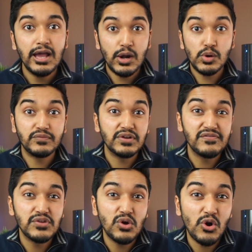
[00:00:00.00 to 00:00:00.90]
However,
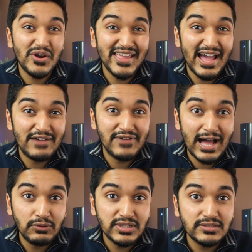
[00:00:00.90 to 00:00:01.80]
if you already have
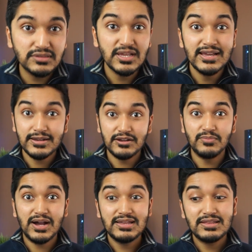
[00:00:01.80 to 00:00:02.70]
outlets
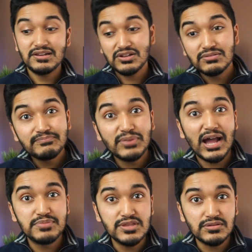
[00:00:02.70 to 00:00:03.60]
nearby, then you can
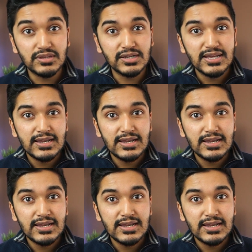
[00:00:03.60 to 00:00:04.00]
perhaps use it.